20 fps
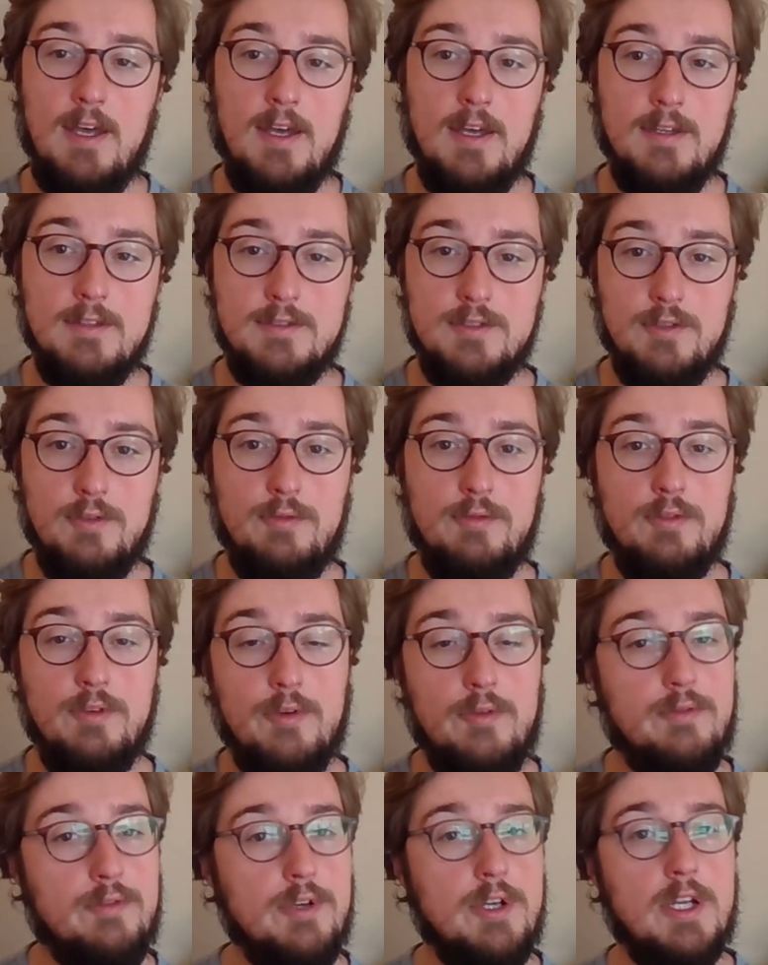So feel
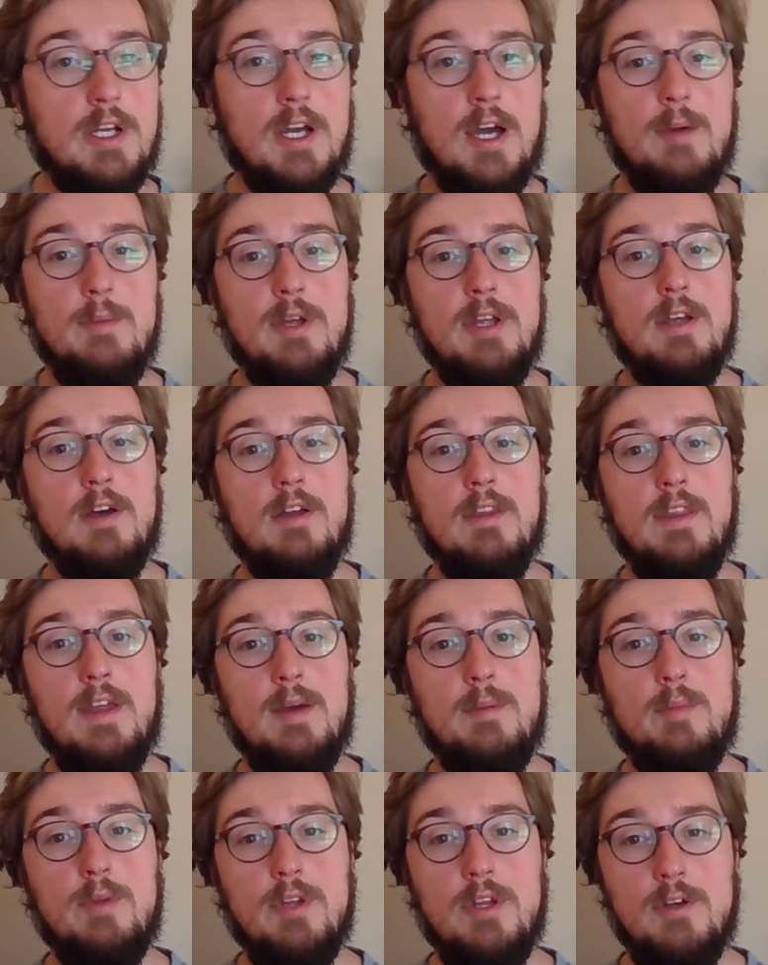free to comment on
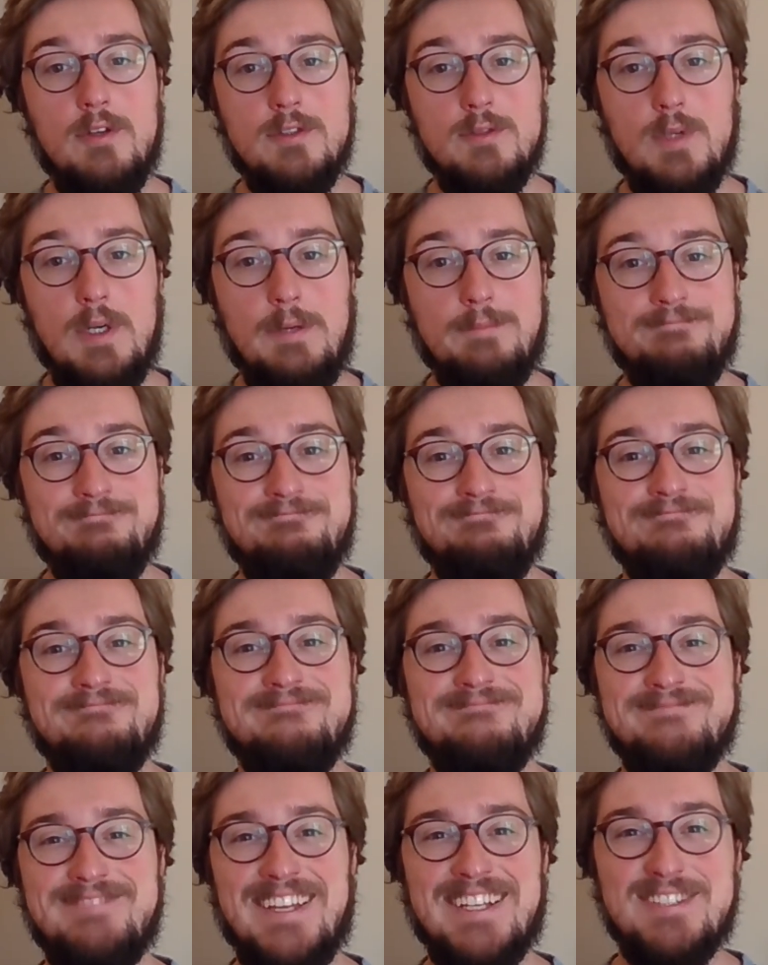that below as well.
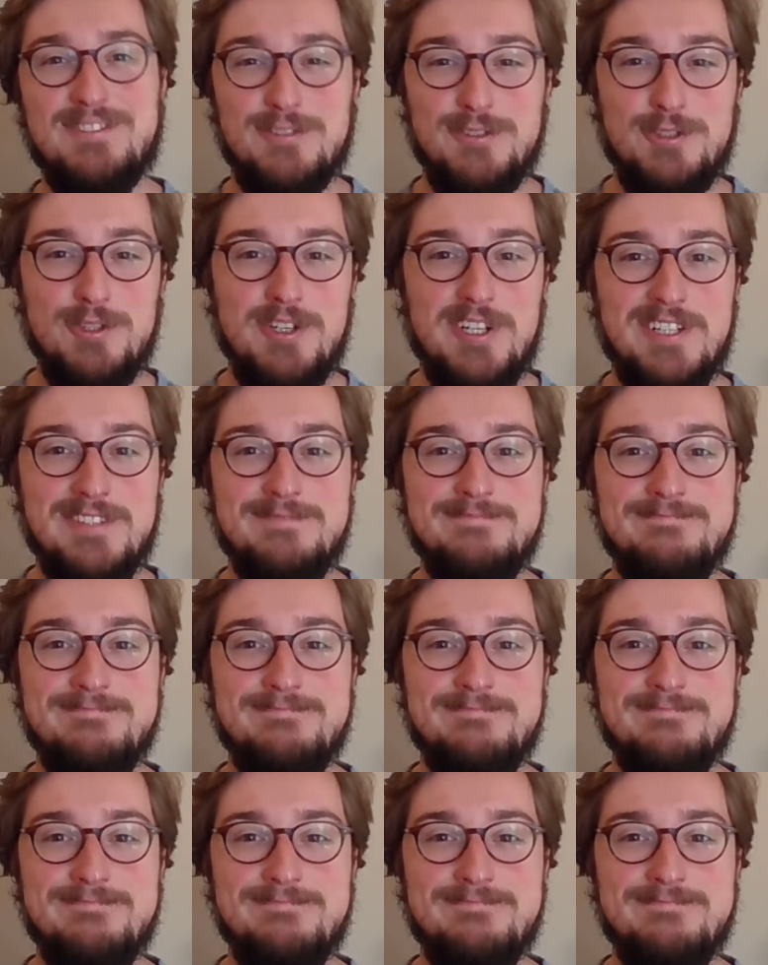Thanks for joining.